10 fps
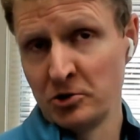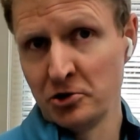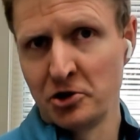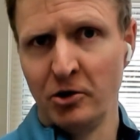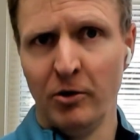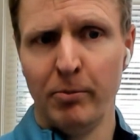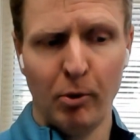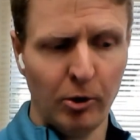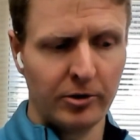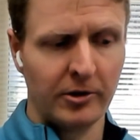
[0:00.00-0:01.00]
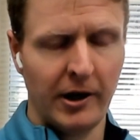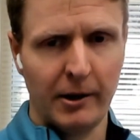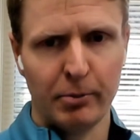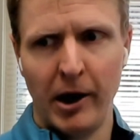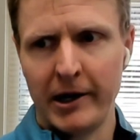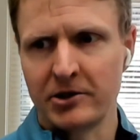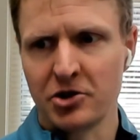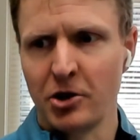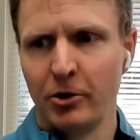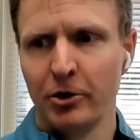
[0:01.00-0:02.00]
which are still important that a
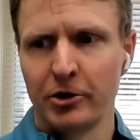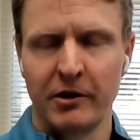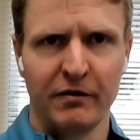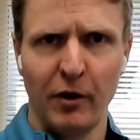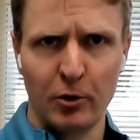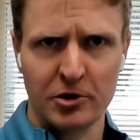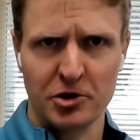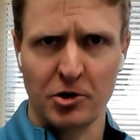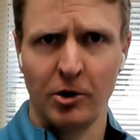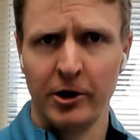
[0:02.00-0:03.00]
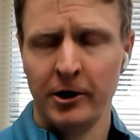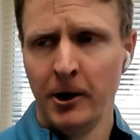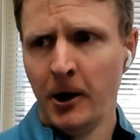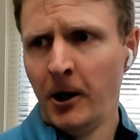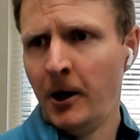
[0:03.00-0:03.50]
practice owner can focus on.